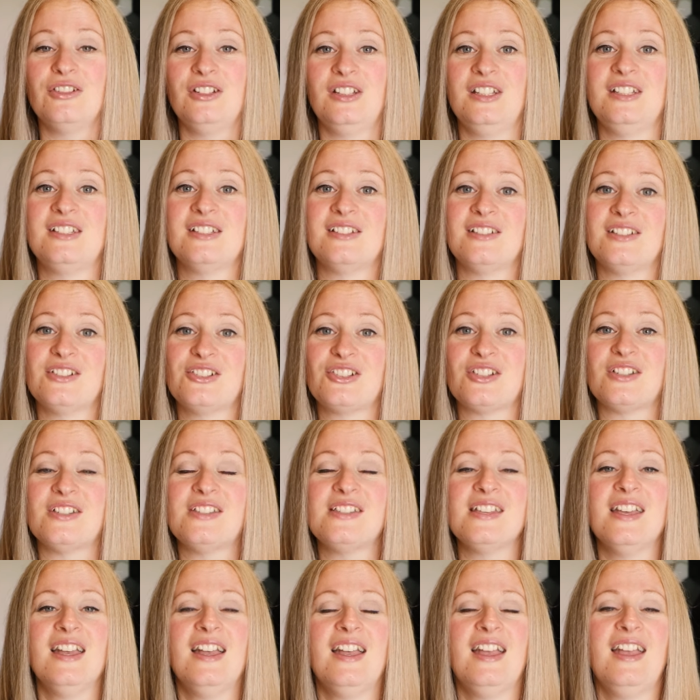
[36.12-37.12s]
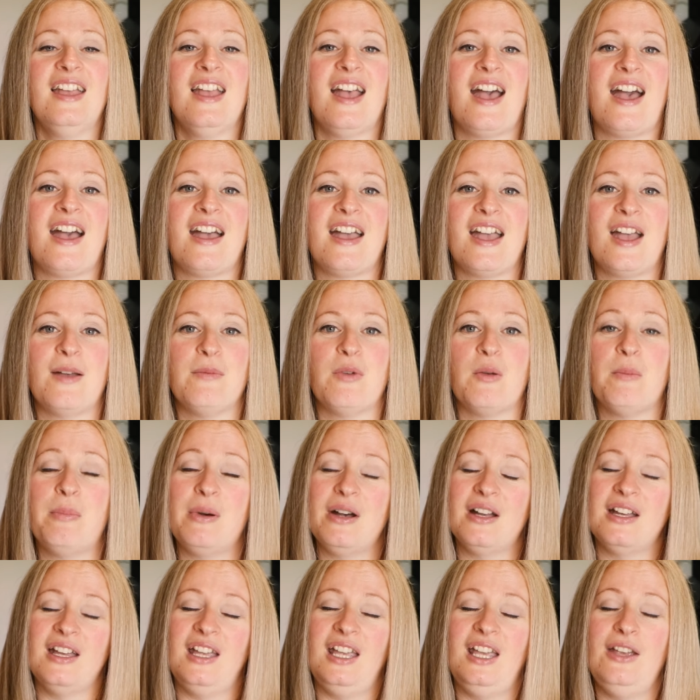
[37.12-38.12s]
really delicious.
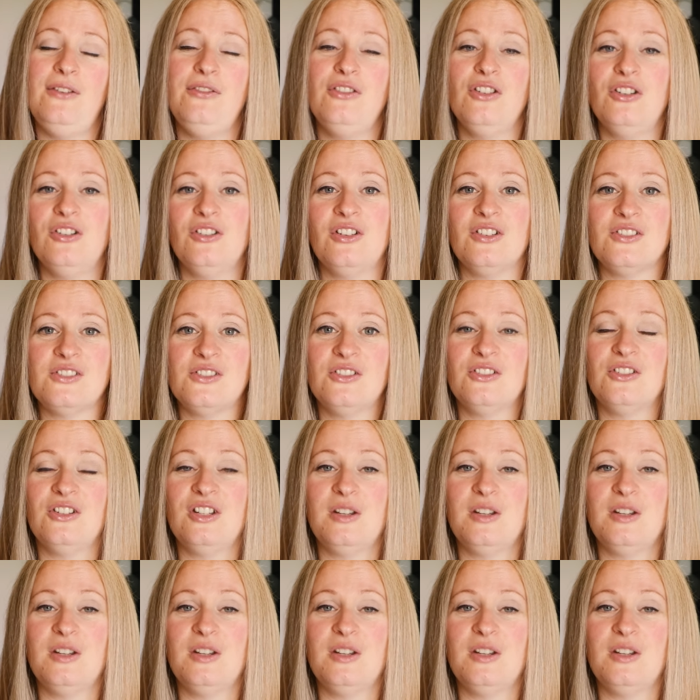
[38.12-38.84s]
But if you're not so